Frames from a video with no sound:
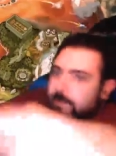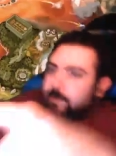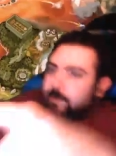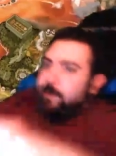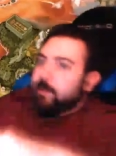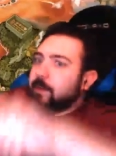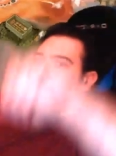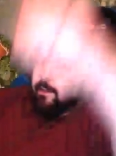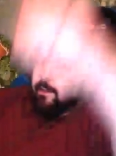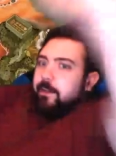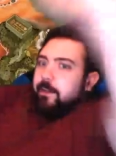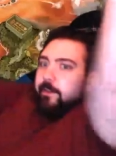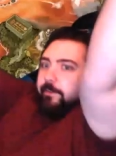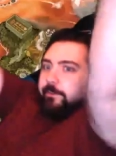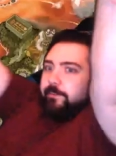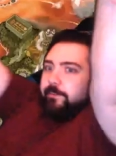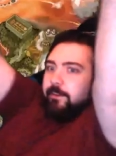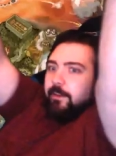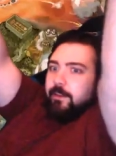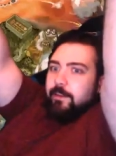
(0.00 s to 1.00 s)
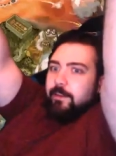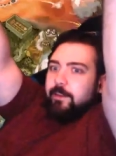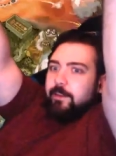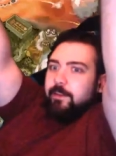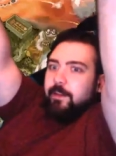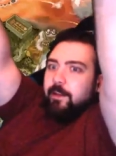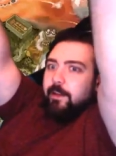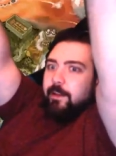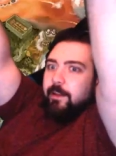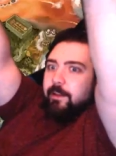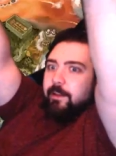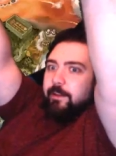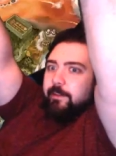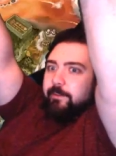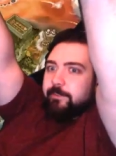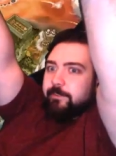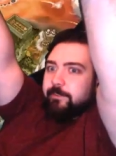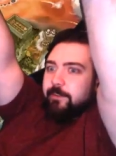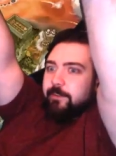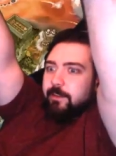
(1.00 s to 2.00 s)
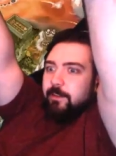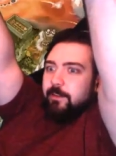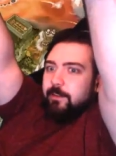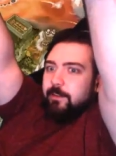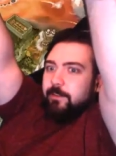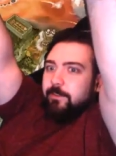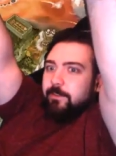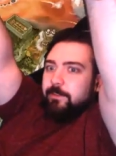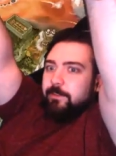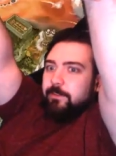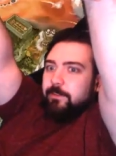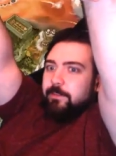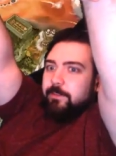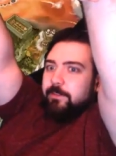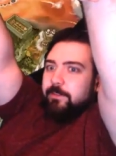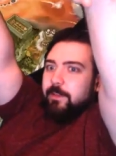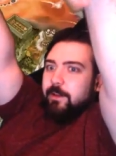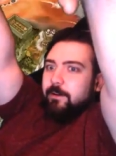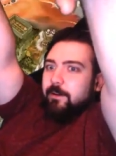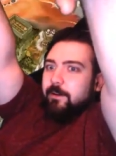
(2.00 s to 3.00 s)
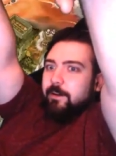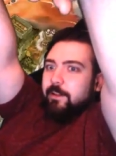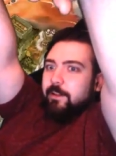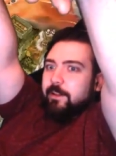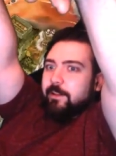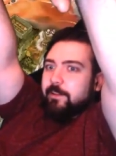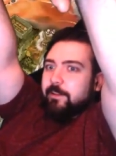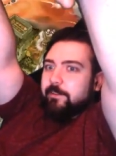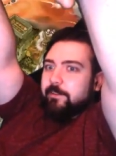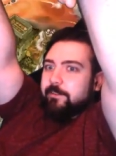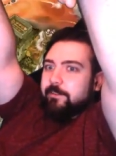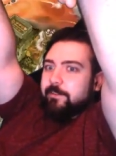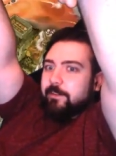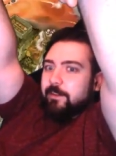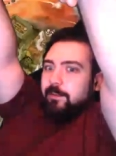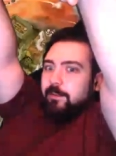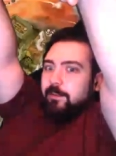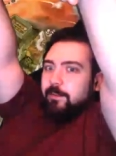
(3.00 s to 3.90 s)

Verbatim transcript: Yes! Yes! There it is!